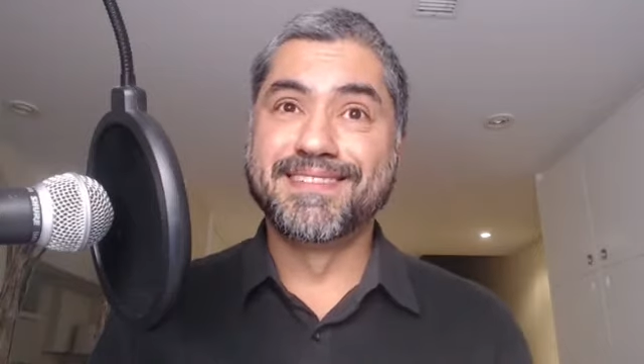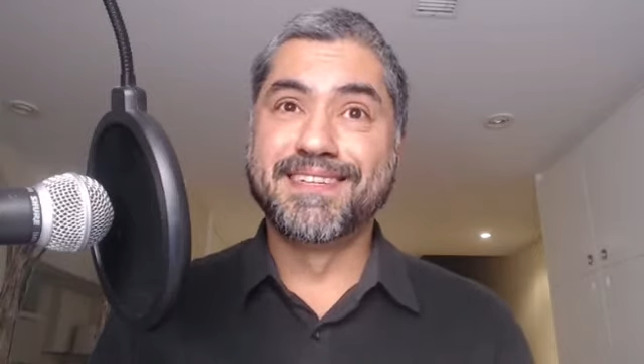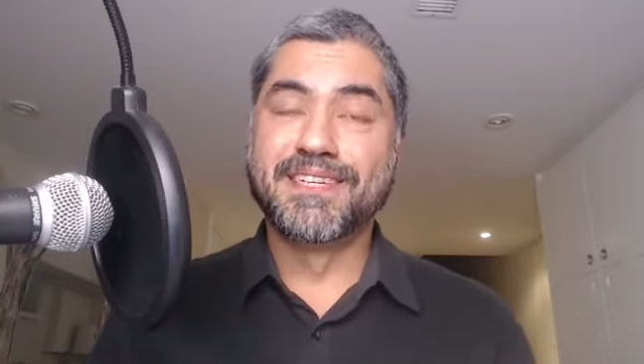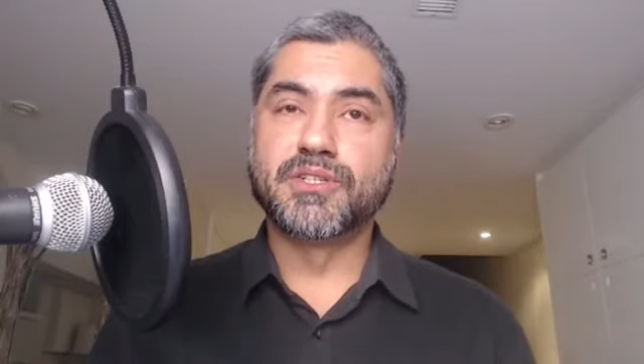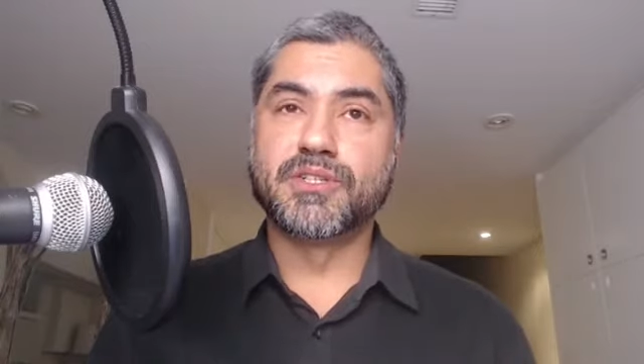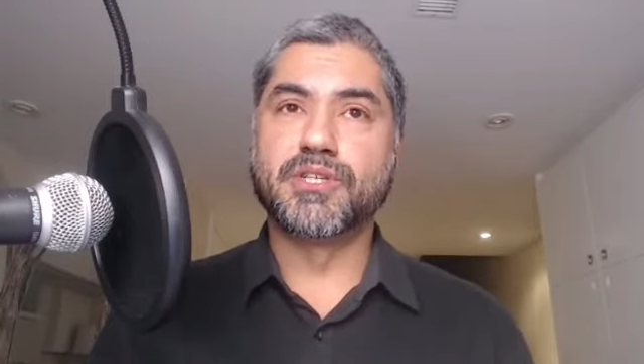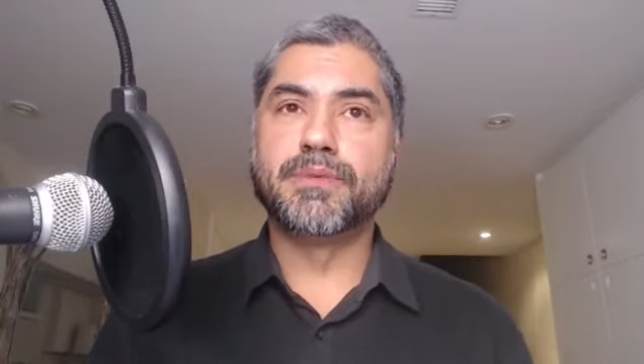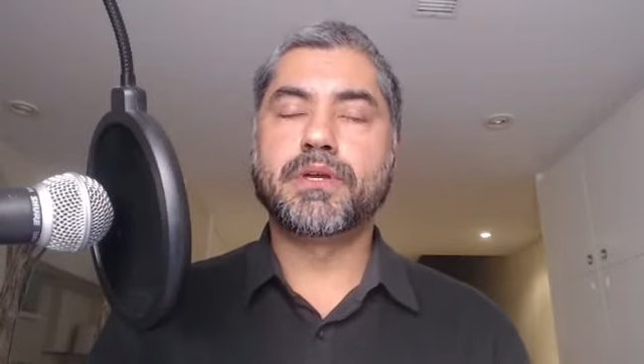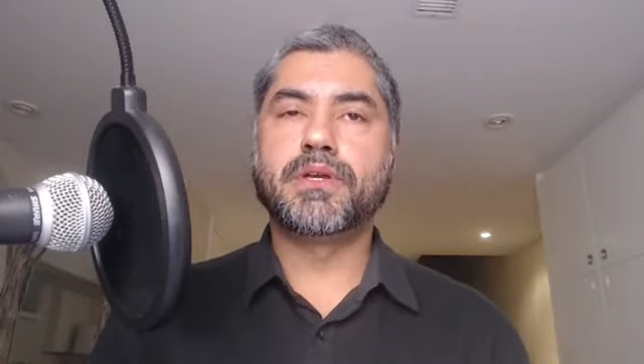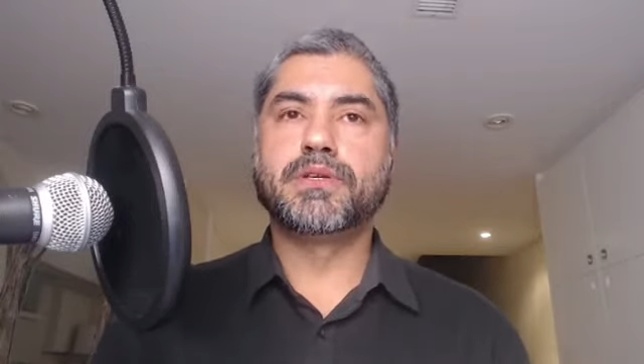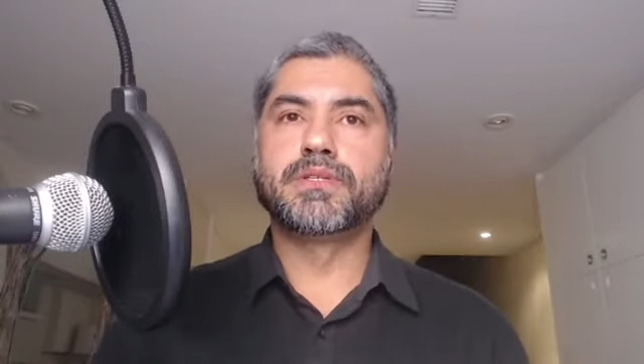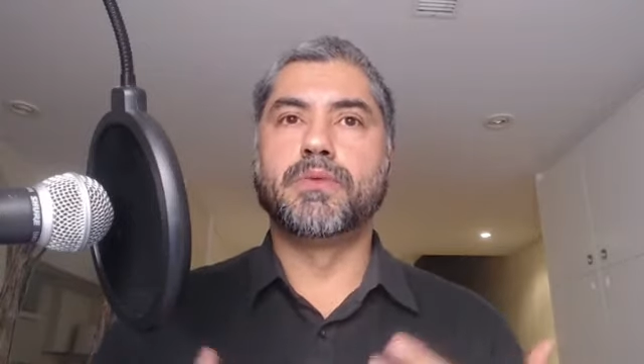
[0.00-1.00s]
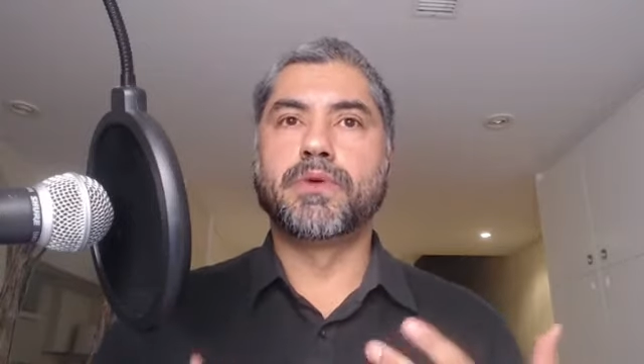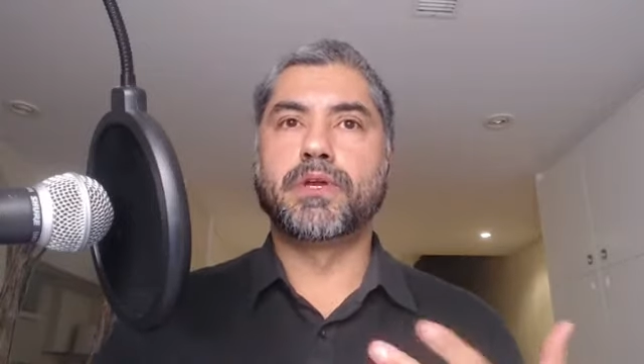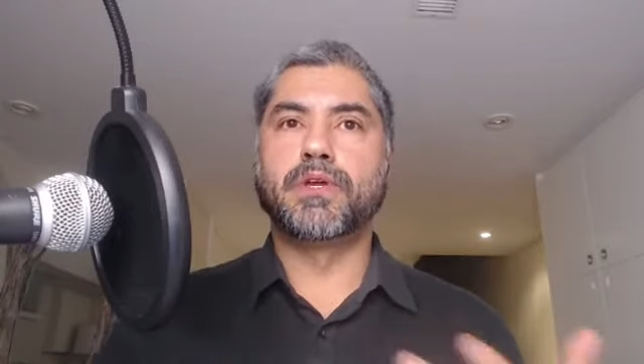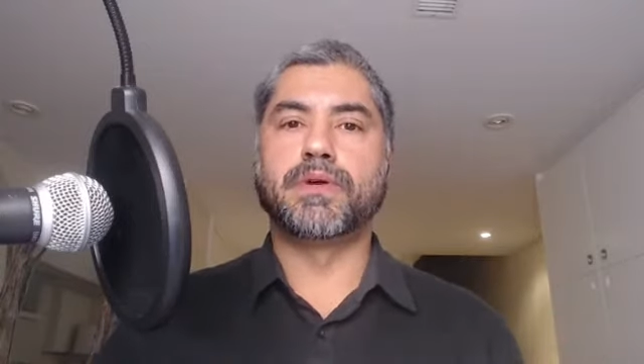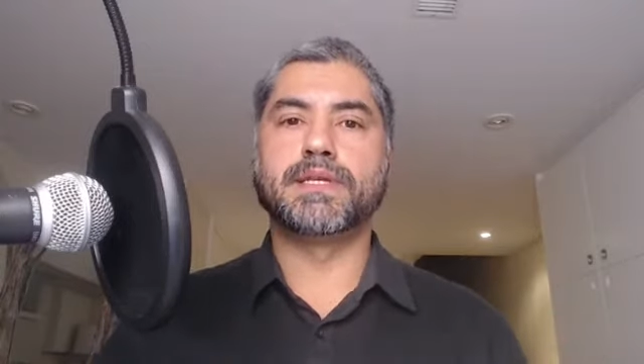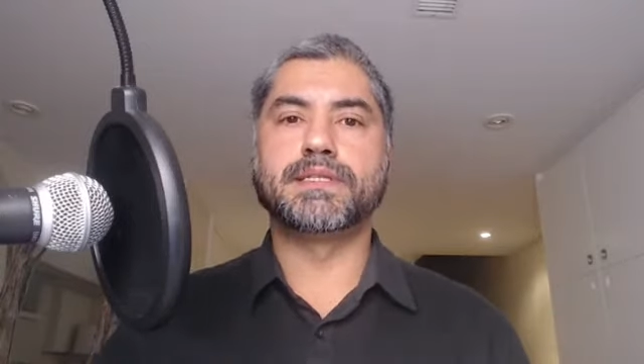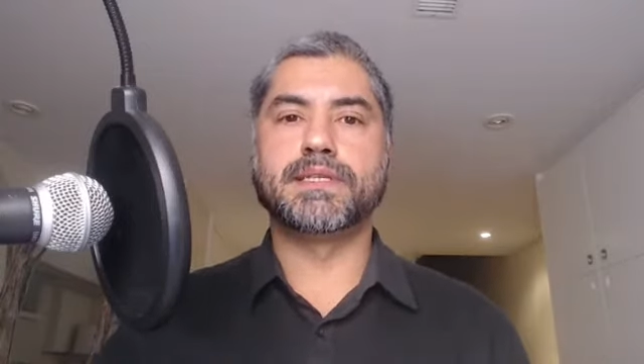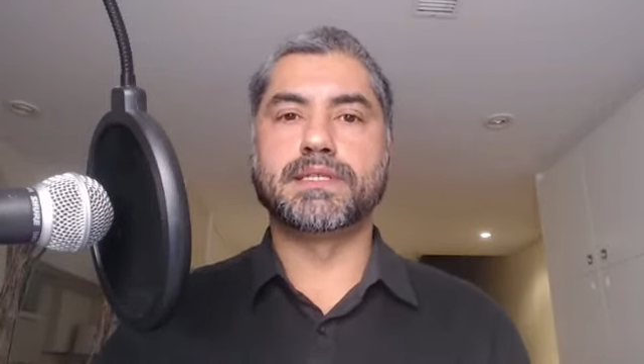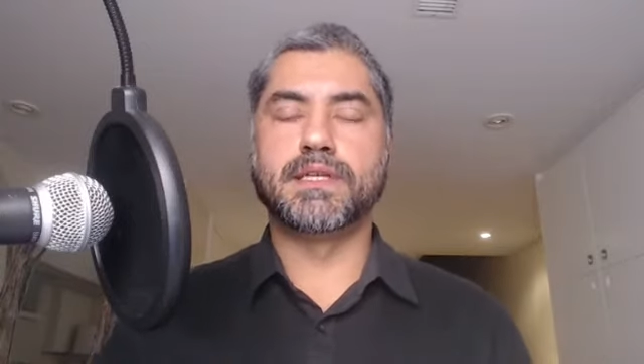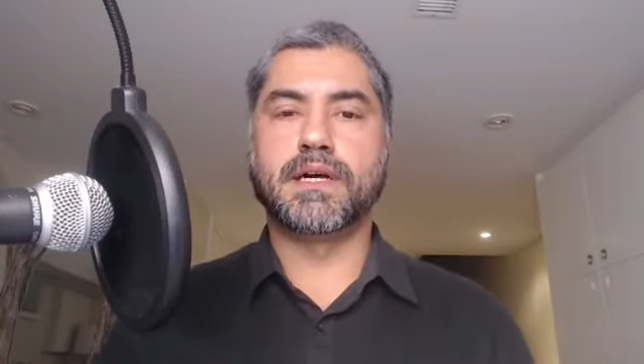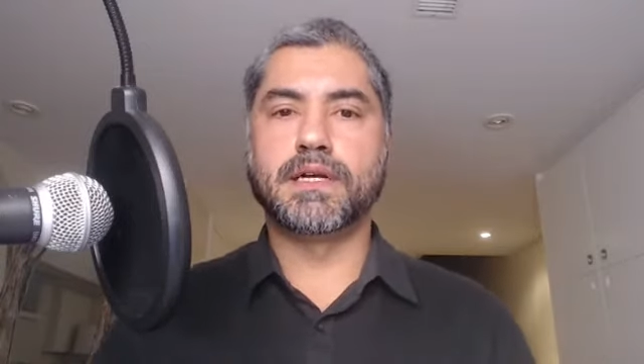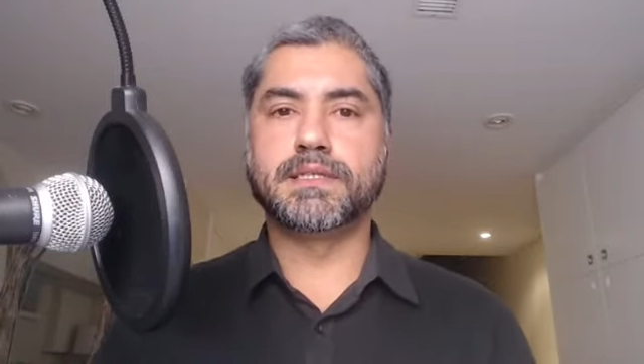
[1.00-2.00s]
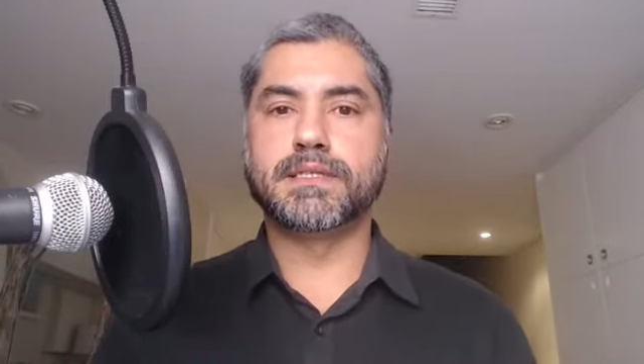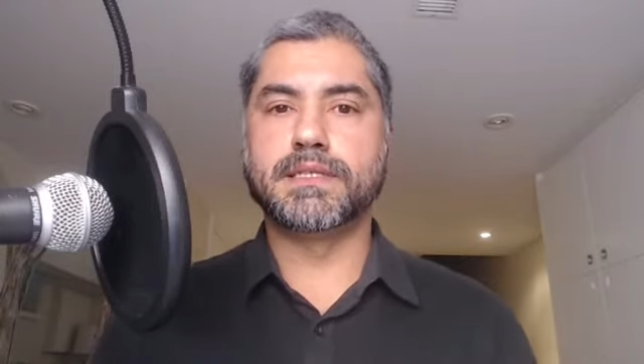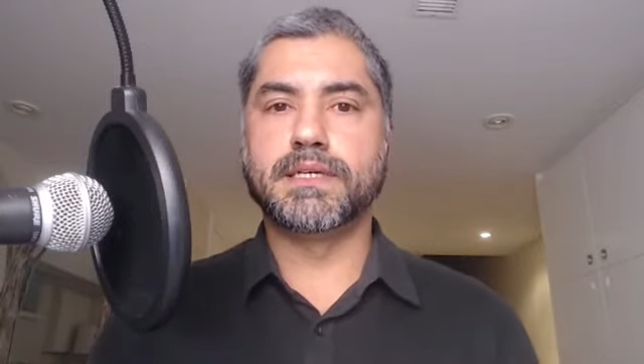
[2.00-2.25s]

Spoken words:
So sober curious is not,